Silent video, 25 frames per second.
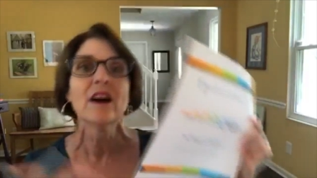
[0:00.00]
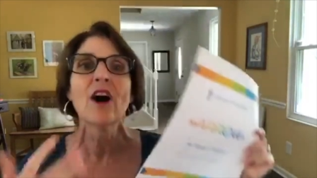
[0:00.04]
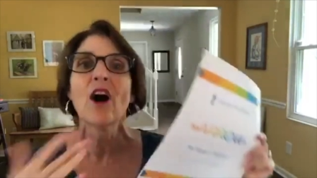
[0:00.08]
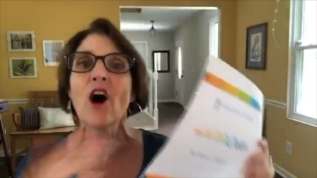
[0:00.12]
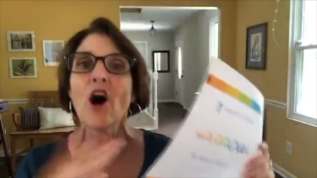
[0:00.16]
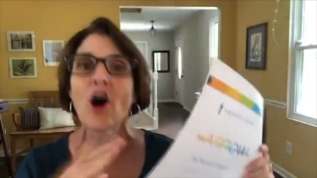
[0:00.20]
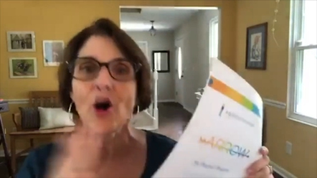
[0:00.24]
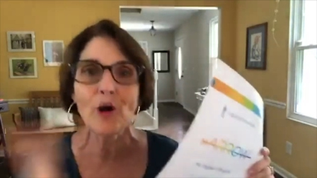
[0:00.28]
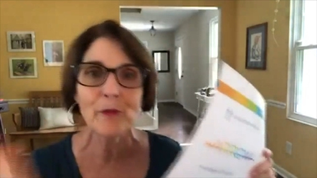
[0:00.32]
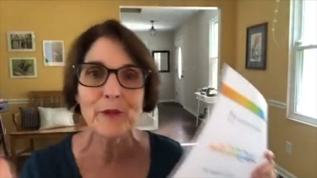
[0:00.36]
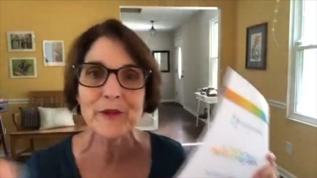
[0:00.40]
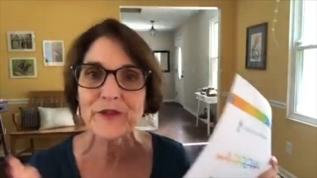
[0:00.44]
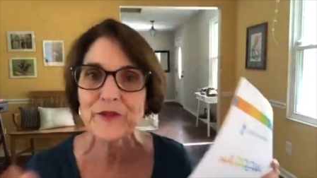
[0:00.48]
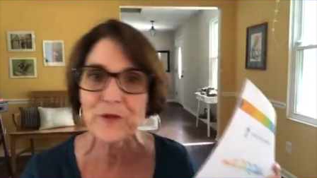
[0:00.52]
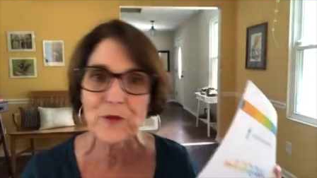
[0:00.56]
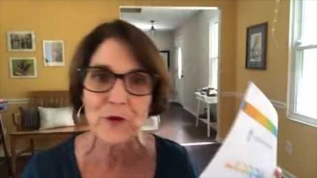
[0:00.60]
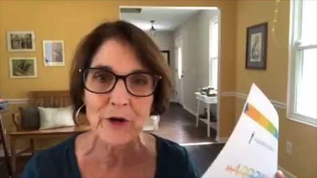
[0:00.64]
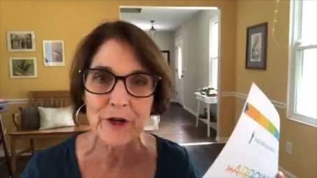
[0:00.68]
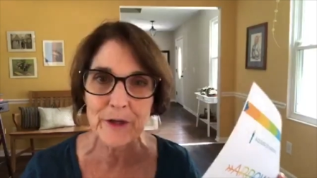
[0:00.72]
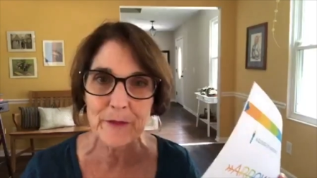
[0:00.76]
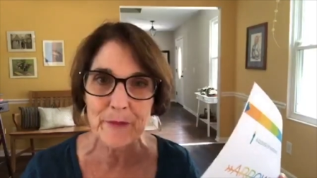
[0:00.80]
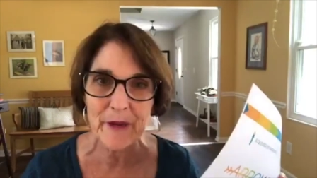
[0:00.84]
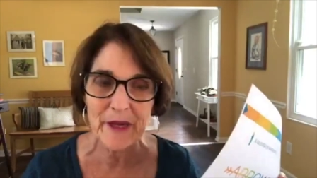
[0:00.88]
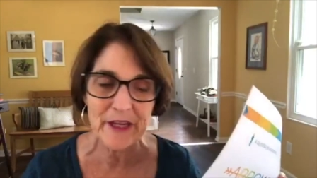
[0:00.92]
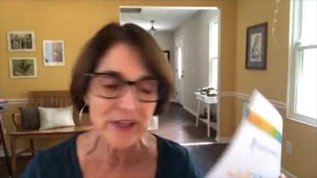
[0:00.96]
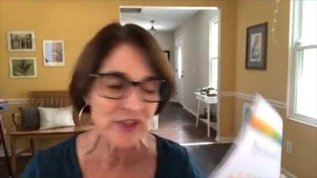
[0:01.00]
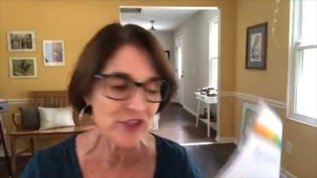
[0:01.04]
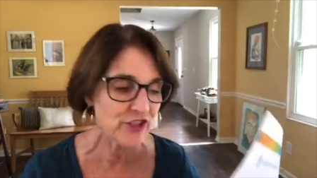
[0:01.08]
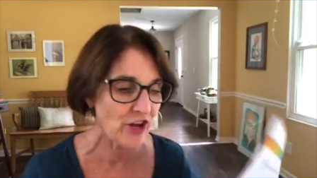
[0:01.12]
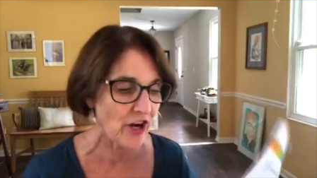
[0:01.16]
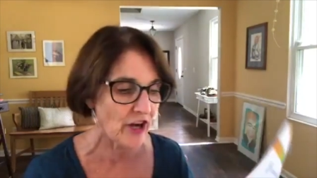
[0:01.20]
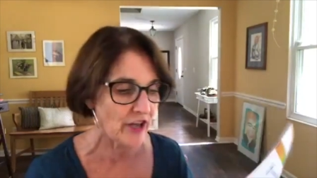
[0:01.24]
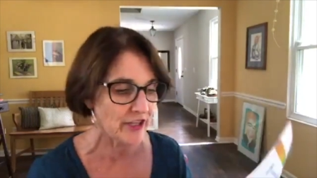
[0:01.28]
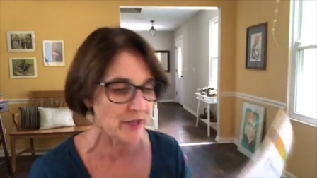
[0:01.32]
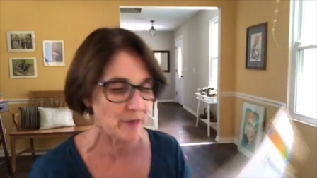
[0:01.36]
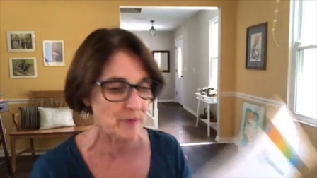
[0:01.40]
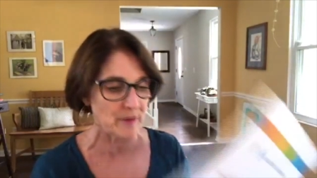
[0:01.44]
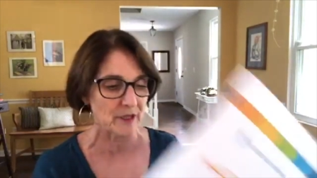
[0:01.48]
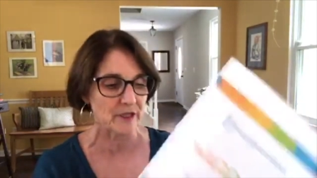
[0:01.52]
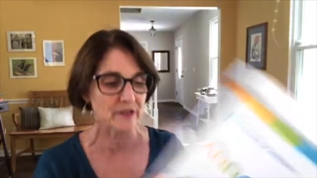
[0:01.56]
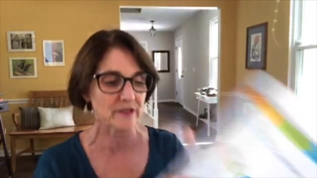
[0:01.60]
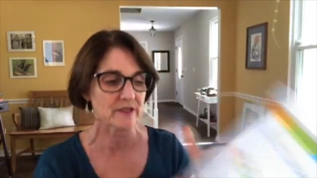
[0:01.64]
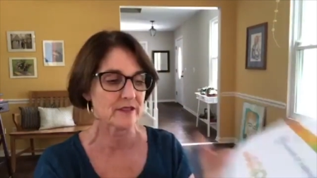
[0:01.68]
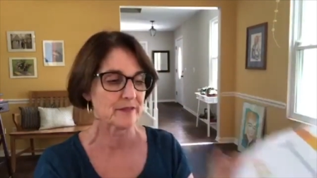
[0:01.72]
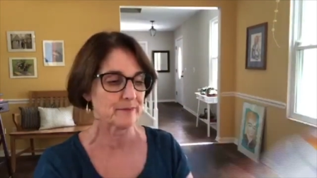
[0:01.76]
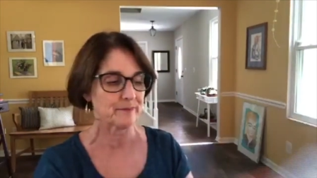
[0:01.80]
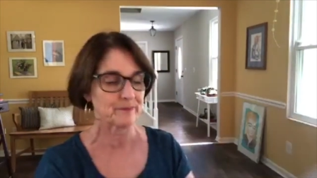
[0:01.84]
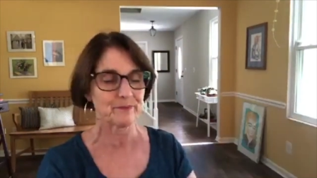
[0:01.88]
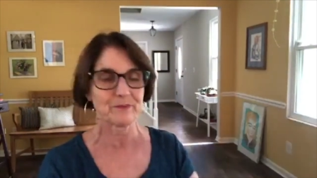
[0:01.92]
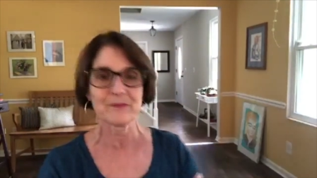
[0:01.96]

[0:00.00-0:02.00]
almost 40-page documents.